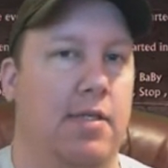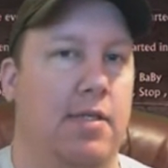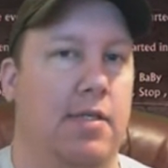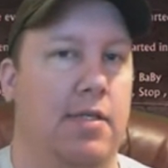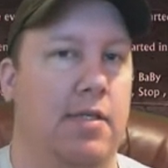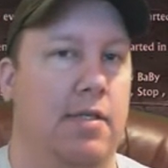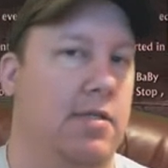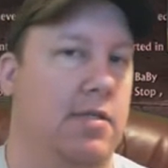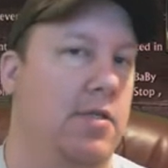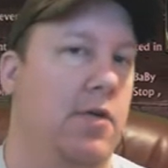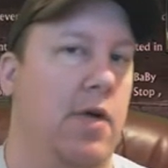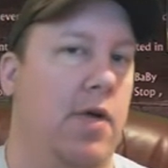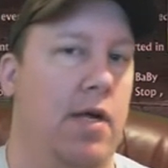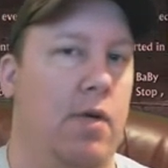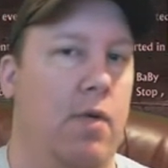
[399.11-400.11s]
such as
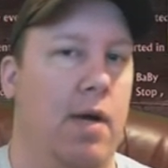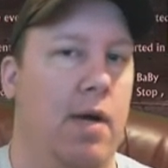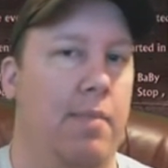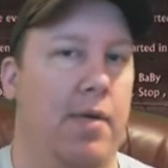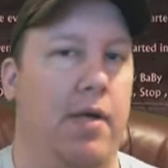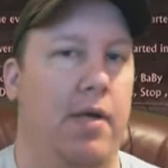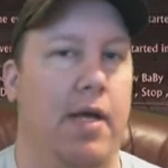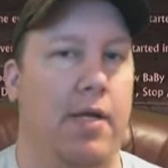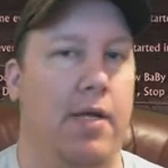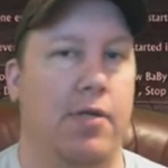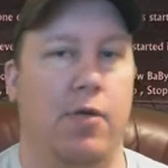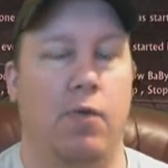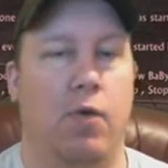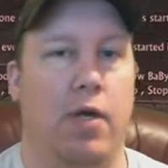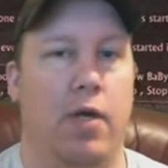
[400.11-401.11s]
two-handed weapon and
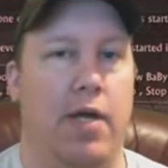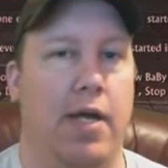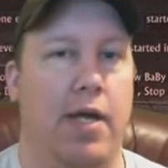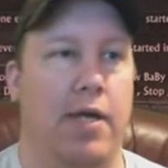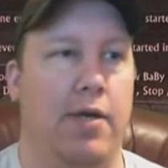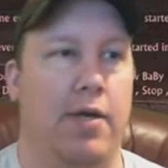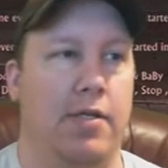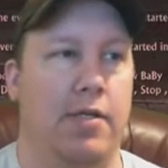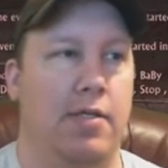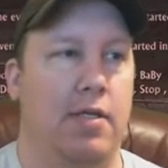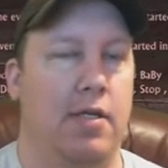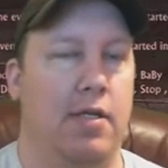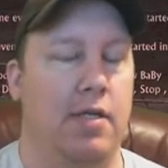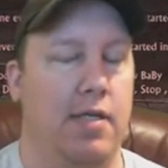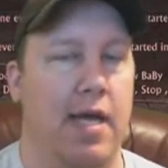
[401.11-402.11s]
two one-handers,
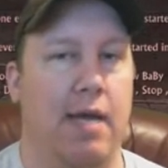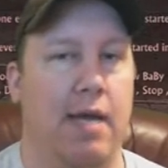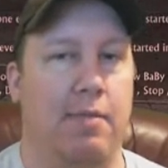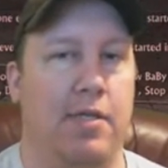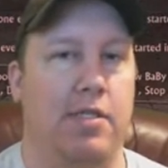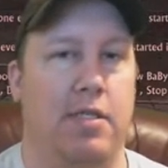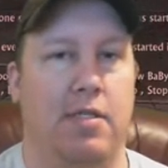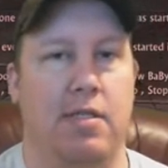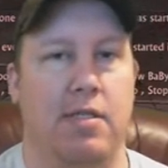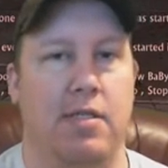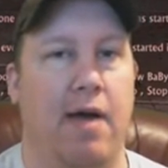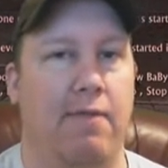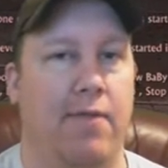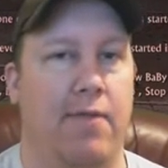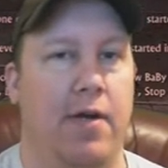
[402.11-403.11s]
the damage is
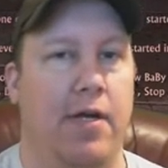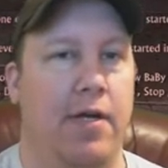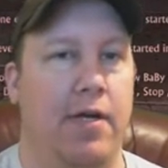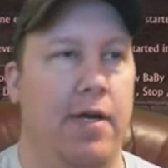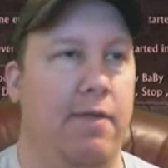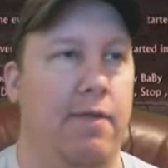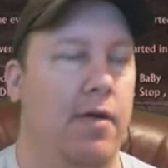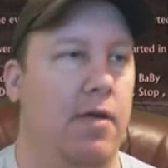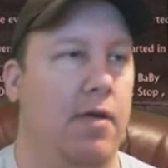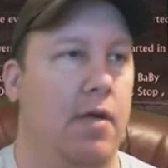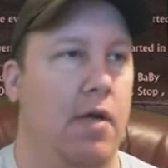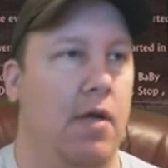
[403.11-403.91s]
not very different,